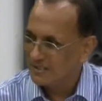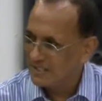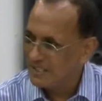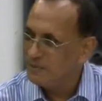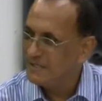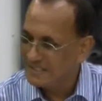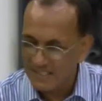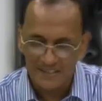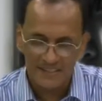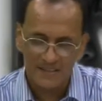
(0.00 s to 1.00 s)

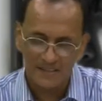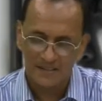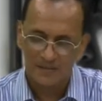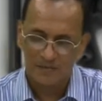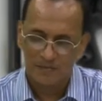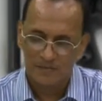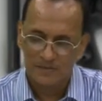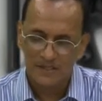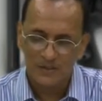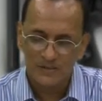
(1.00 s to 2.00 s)
imitating.
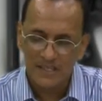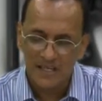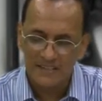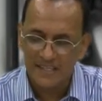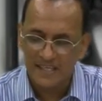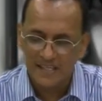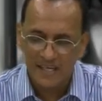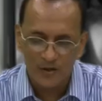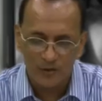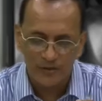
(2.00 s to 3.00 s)
Does the child take
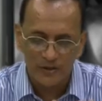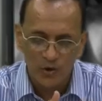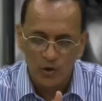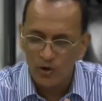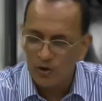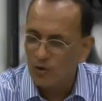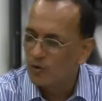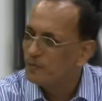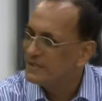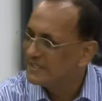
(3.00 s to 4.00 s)
care of a doll or
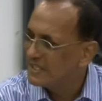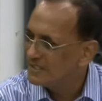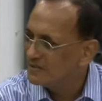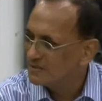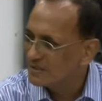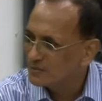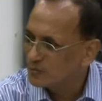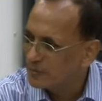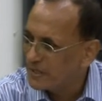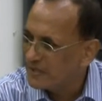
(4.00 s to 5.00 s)
pretend to
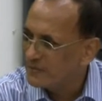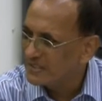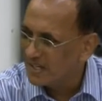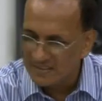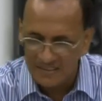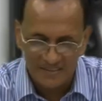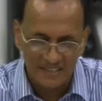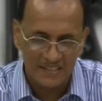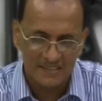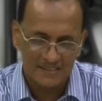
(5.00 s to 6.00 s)
play with other
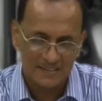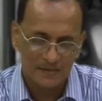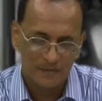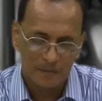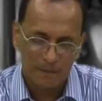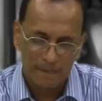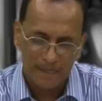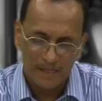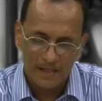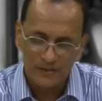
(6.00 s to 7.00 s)
things?
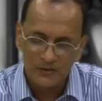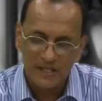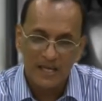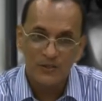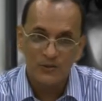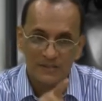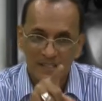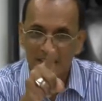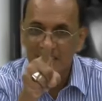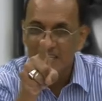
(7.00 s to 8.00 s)
Does the child use an
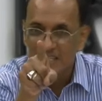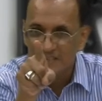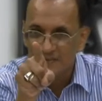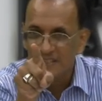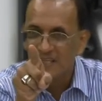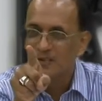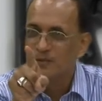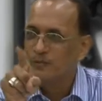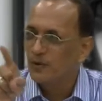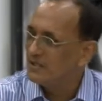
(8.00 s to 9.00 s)
index finger to
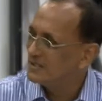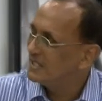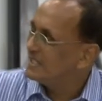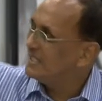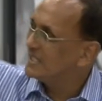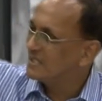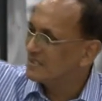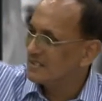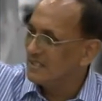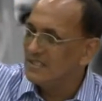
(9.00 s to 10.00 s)
point e
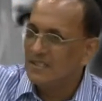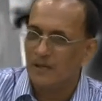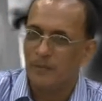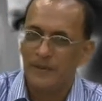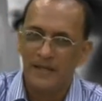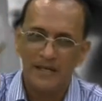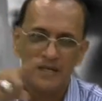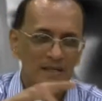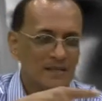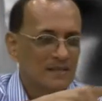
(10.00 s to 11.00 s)
khape,
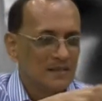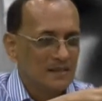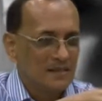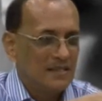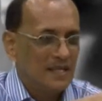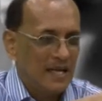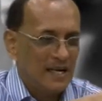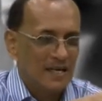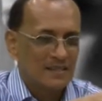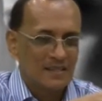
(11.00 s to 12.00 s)
e
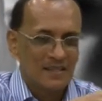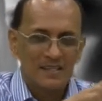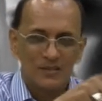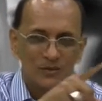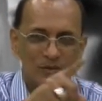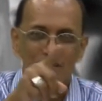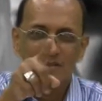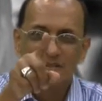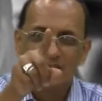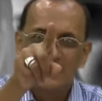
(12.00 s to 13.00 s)
eran kare to,
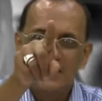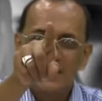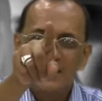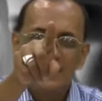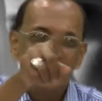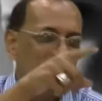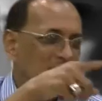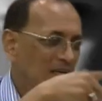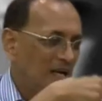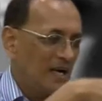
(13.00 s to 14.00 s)
e
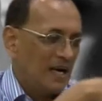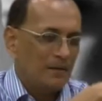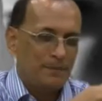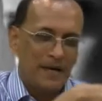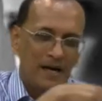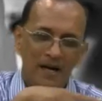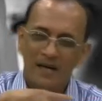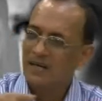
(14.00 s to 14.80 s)
apa,